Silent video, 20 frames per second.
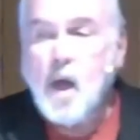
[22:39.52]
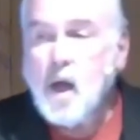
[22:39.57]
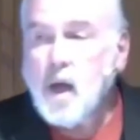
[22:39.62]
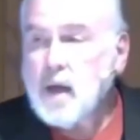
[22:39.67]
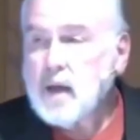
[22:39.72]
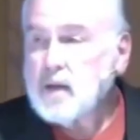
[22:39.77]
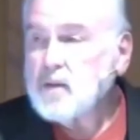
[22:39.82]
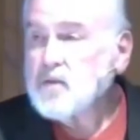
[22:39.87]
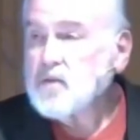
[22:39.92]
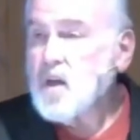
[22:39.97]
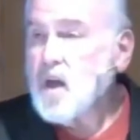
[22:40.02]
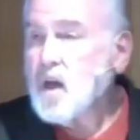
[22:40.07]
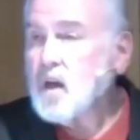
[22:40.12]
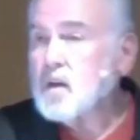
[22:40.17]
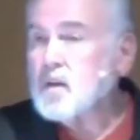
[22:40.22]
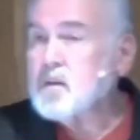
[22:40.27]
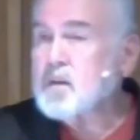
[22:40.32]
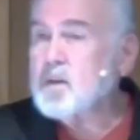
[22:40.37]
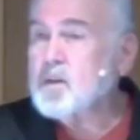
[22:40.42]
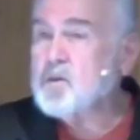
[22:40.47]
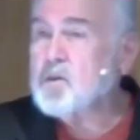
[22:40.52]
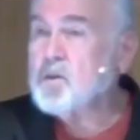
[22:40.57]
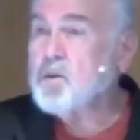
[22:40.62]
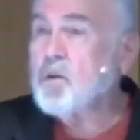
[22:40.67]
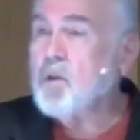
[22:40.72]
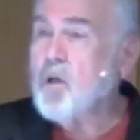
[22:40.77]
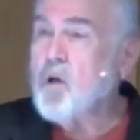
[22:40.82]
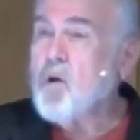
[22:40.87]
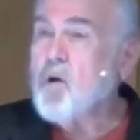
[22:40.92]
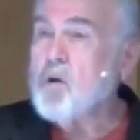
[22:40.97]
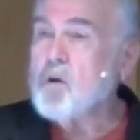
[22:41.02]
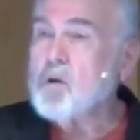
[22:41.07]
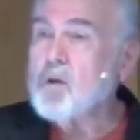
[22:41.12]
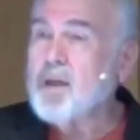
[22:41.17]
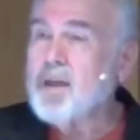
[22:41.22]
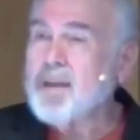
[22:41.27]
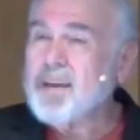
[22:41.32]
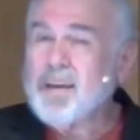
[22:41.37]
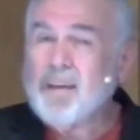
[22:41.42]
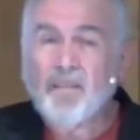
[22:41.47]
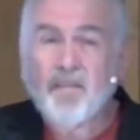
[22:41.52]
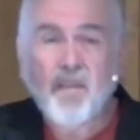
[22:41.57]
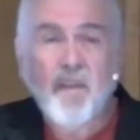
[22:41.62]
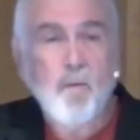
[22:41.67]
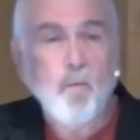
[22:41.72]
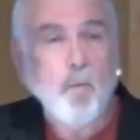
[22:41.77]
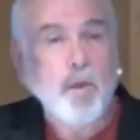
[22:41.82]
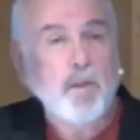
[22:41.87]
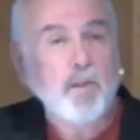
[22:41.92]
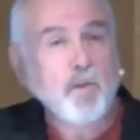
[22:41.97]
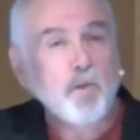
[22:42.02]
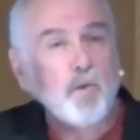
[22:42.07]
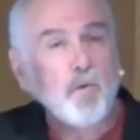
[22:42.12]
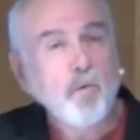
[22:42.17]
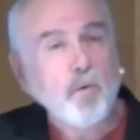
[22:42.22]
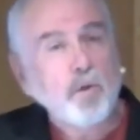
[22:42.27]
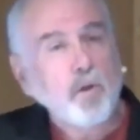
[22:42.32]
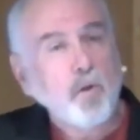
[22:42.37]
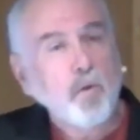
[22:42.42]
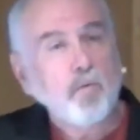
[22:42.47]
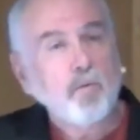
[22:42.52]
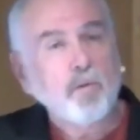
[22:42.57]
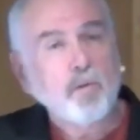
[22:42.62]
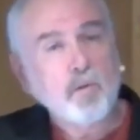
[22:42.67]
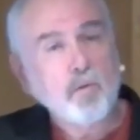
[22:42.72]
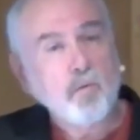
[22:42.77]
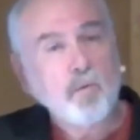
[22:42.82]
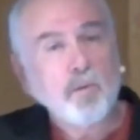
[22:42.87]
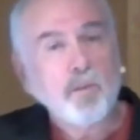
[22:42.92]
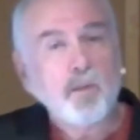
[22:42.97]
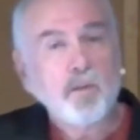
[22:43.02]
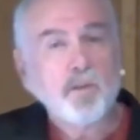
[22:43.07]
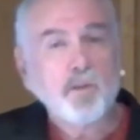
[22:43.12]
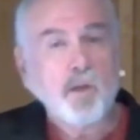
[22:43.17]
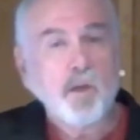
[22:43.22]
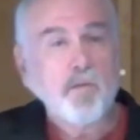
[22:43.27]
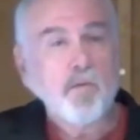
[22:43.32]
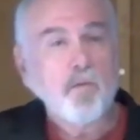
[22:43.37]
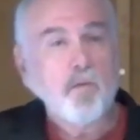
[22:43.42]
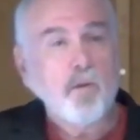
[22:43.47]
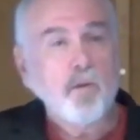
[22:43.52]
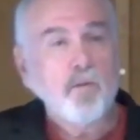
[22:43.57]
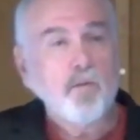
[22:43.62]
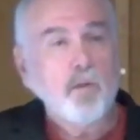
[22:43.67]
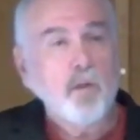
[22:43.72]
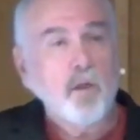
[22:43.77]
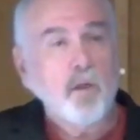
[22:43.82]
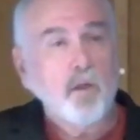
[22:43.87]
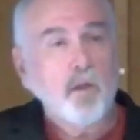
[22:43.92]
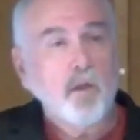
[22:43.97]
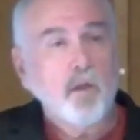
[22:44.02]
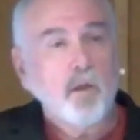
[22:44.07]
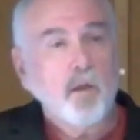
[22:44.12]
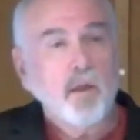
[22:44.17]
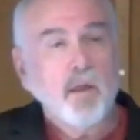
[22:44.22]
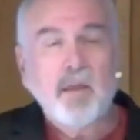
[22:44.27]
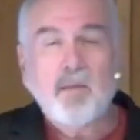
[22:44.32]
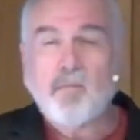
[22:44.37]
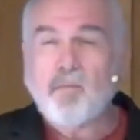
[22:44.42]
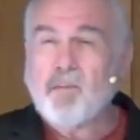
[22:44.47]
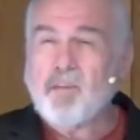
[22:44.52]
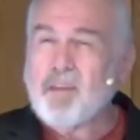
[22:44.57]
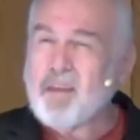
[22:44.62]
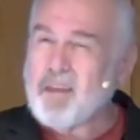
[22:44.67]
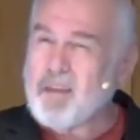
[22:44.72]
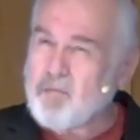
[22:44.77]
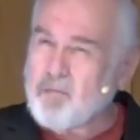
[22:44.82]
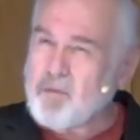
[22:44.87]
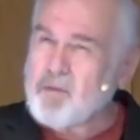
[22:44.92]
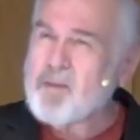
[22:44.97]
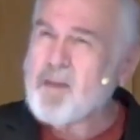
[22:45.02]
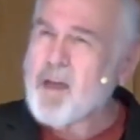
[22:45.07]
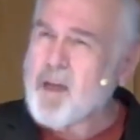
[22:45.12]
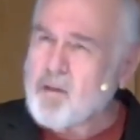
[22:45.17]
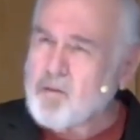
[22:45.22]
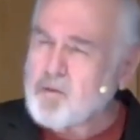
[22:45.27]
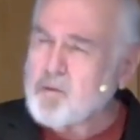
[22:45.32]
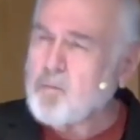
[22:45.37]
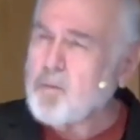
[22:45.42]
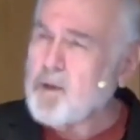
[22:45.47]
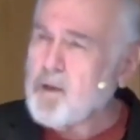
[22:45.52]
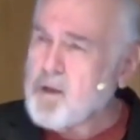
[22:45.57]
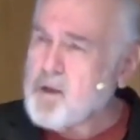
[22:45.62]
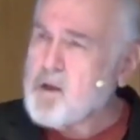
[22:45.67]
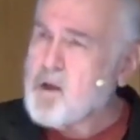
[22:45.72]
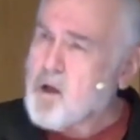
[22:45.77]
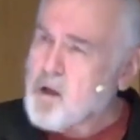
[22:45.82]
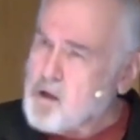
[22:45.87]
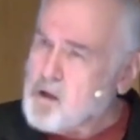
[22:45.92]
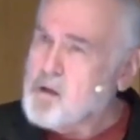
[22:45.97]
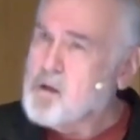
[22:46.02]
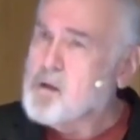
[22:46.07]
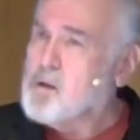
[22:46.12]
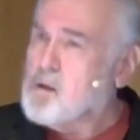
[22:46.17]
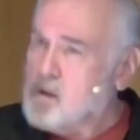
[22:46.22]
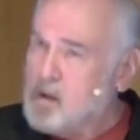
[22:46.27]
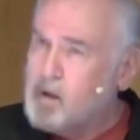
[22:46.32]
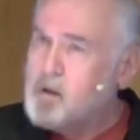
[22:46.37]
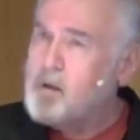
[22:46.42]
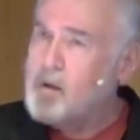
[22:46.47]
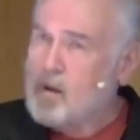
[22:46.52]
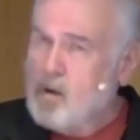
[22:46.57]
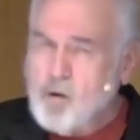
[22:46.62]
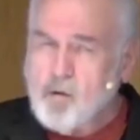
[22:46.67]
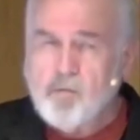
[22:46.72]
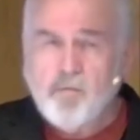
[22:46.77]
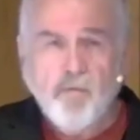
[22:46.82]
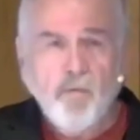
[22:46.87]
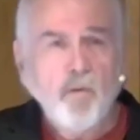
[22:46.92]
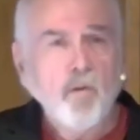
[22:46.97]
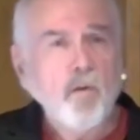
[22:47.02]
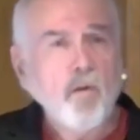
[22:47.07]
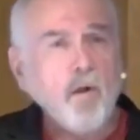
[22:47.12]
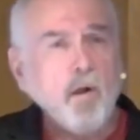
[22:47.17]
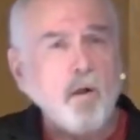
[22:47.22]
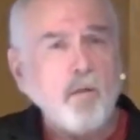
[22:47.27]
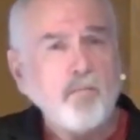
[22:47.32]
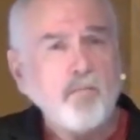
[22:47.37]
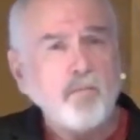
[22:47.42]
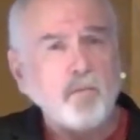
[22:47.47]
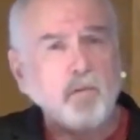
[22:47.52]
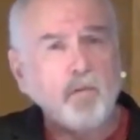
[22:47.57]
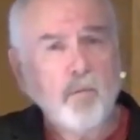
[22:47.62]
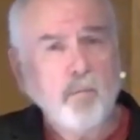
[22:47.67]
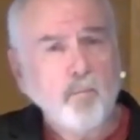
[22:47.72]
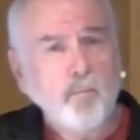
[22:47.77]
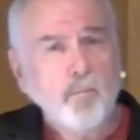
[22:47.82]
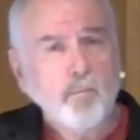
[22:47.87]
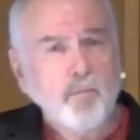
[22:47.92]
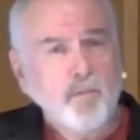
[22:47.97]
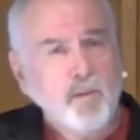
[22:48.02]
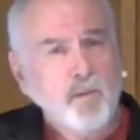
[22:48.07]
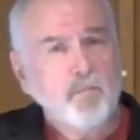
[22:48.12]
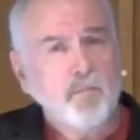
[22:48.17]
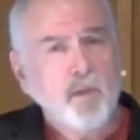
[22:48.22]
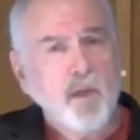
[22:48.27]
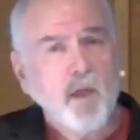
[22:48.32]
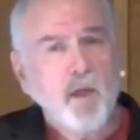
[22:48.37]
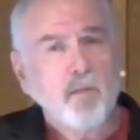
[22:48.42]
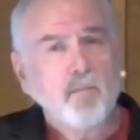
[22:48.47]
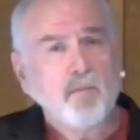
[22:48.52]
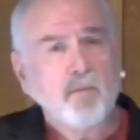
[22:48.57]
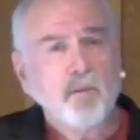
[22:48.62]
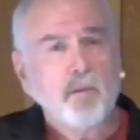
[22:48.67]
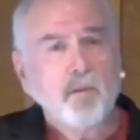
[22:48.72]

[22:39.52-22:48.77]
It is not conditional on anything we do or don't do with each other, even down to being hurtful or harmful sometimes.